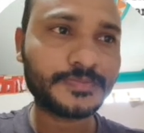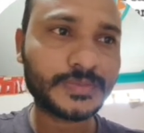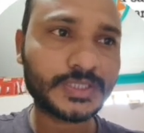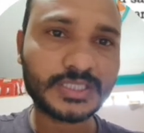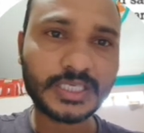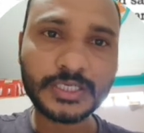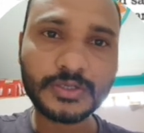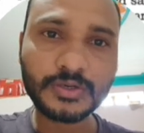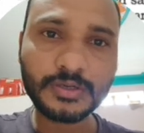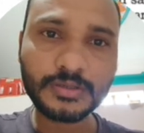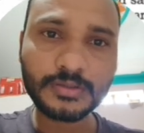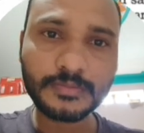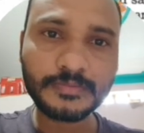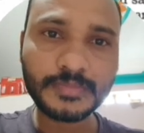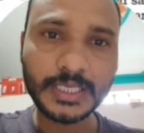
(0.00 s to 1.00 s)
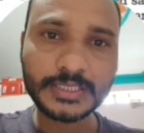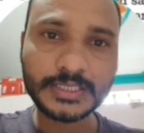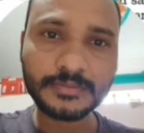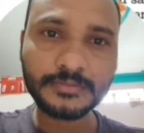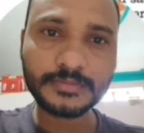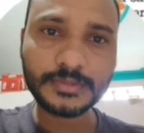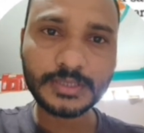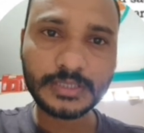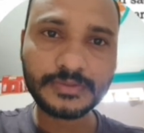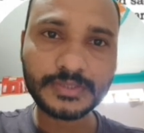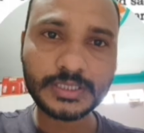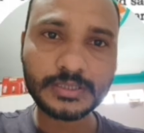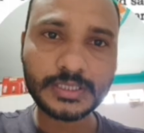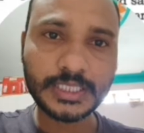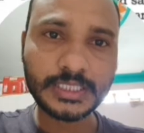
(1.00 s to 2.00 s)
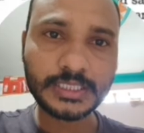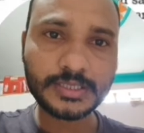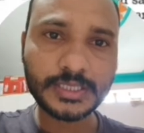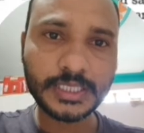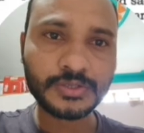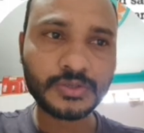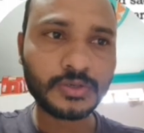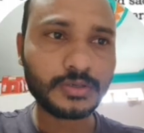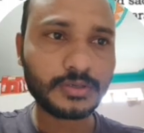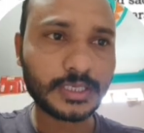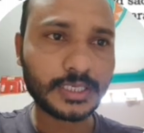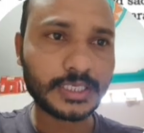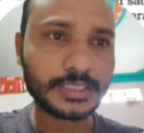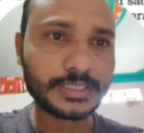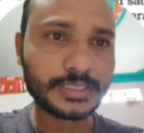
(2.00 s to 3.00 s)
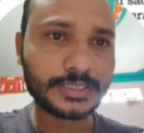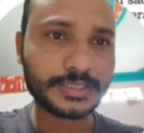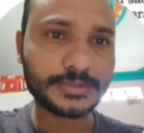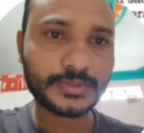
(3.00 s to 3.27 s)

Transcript: cytoplasm division, that is cytokinesis.